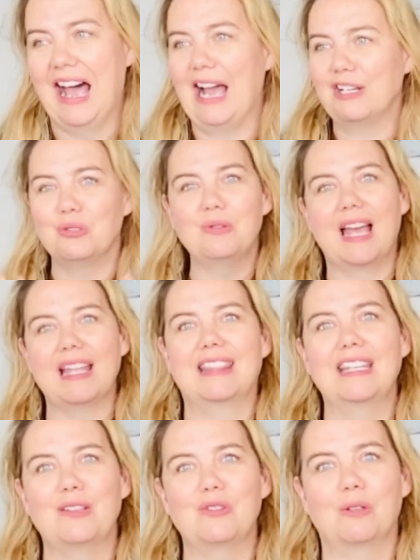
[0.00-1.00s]
I do not
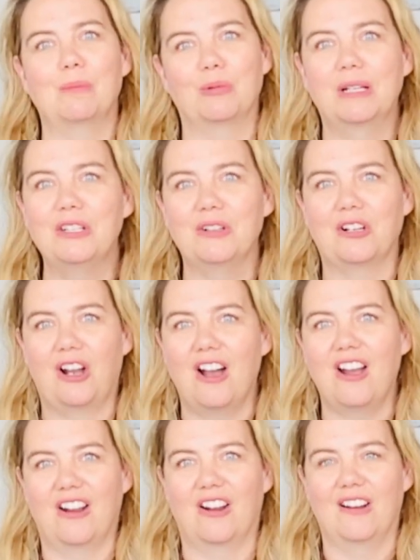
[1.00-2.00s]
think you should bring your
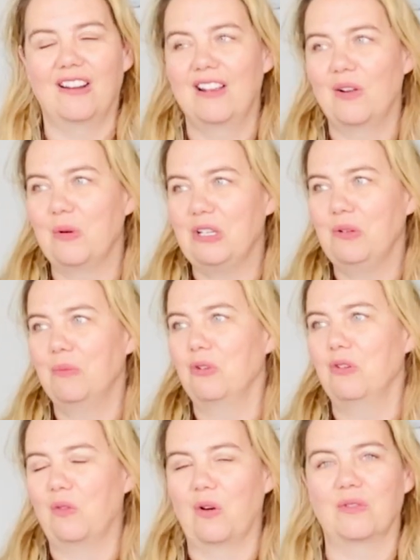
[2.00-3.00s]
car when you
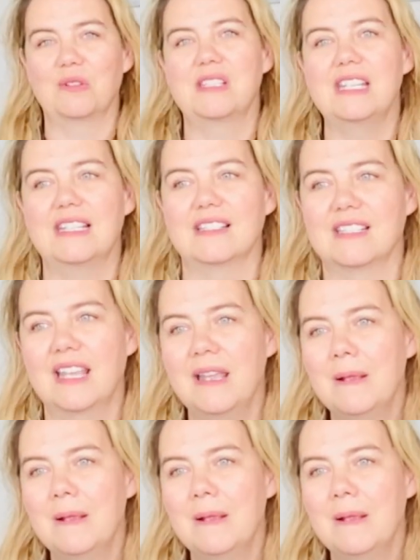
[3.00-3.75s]
move overseas.